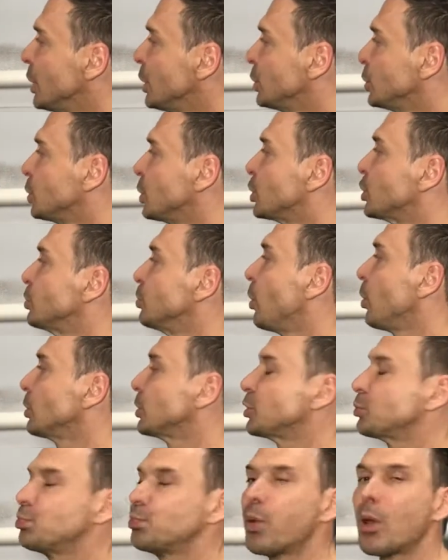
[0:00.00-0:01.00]
to the
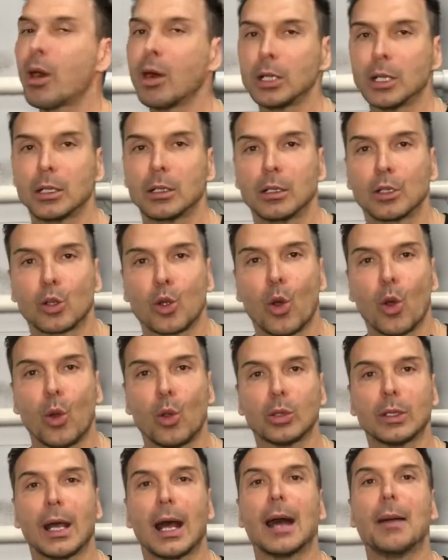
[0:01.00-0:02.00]
smallest particle
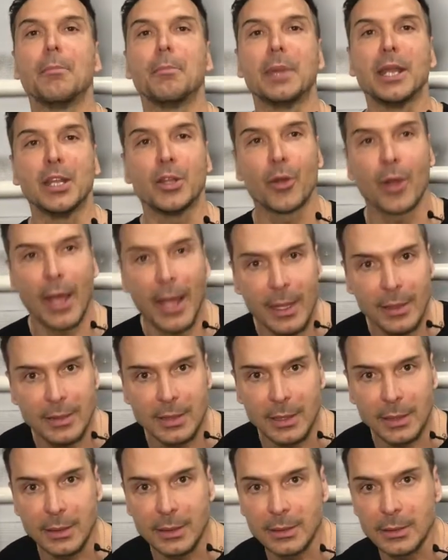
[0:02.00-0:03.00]
called amino
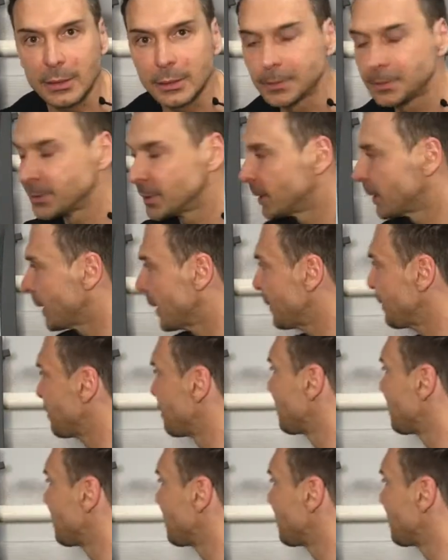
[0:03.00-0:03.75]
acids. Okay,